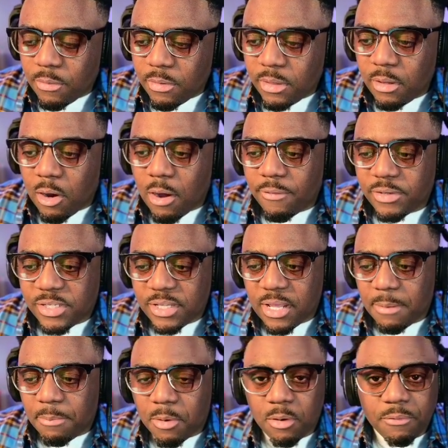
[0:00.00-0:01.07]
Obviously they
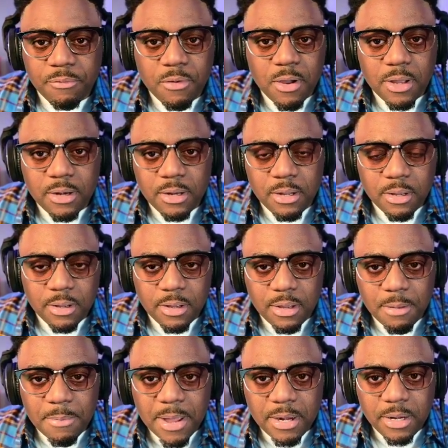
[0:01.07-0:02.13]
both fought
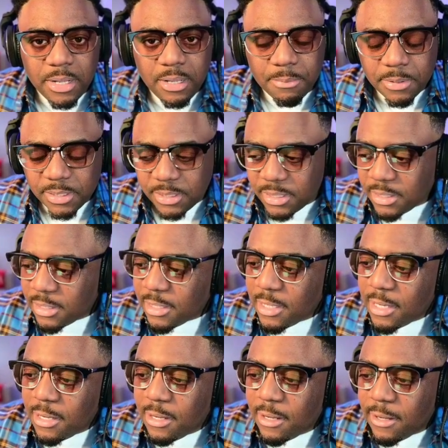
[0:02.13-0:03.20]
Amanda Hebus,
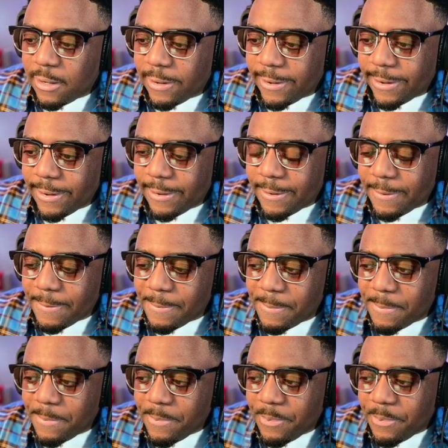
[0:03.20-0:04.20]
and